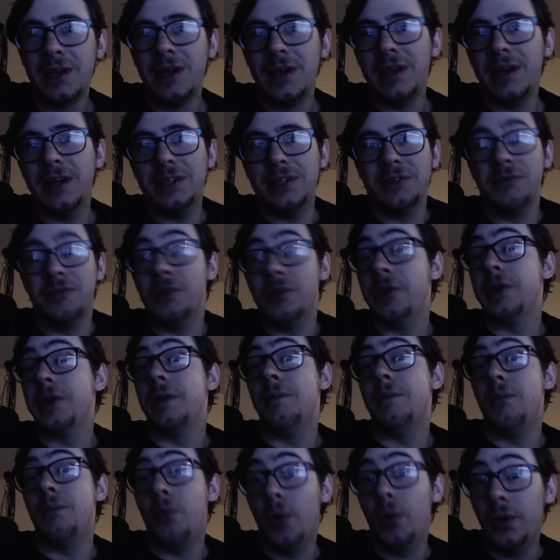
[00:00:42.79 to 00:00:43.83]
It's a very
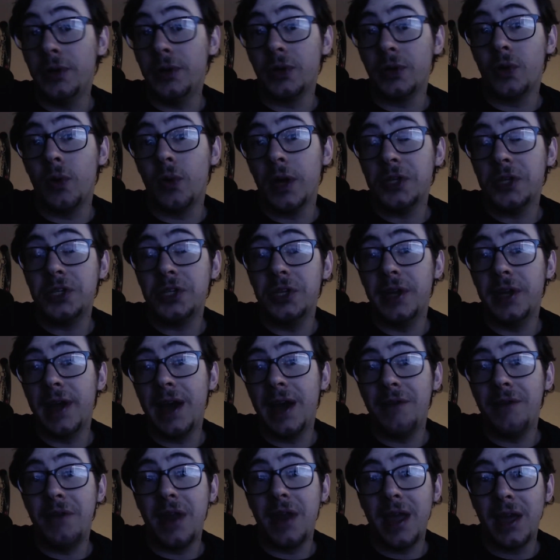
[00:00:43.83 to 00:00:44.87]
important question to
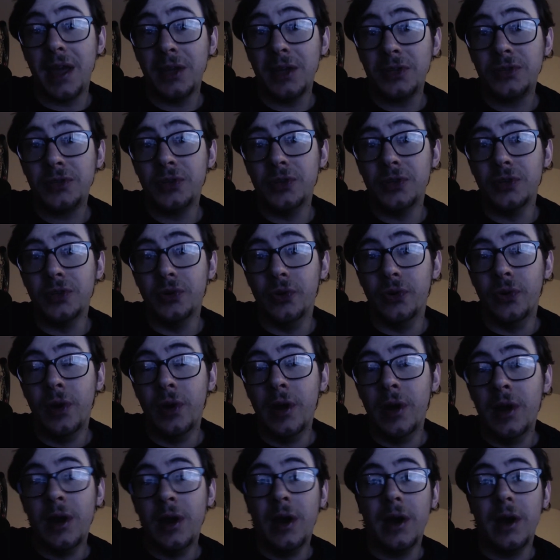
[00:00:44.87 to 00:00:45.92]
have an answer to,
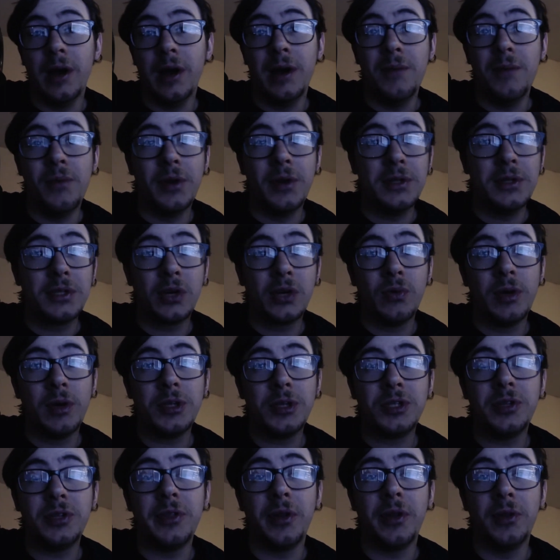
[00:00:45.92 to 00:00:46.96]
but it's a
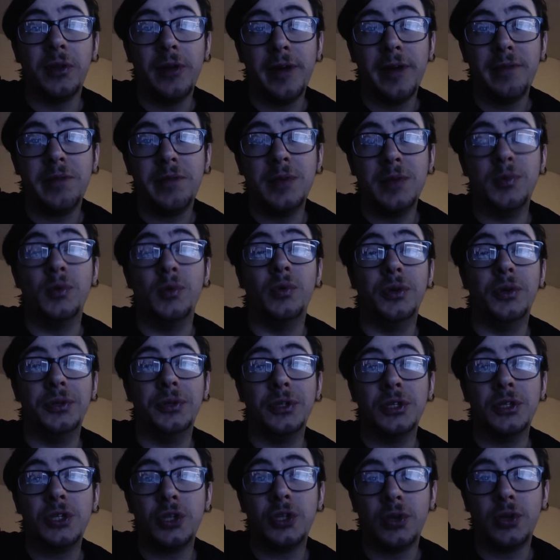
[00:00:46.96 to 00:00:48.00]
question that a lot of people really
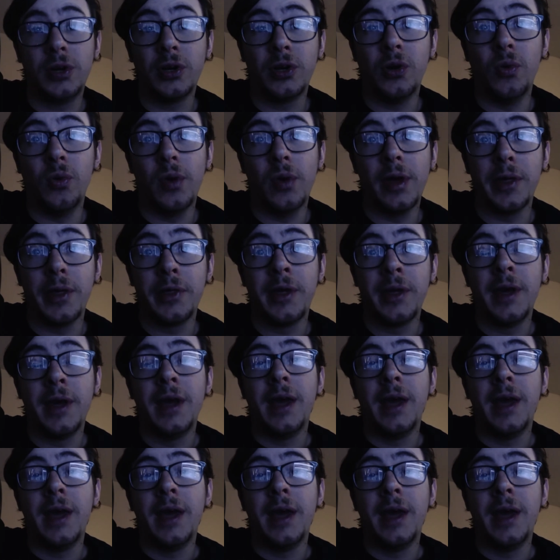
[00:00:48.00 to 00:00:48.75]
struggle with.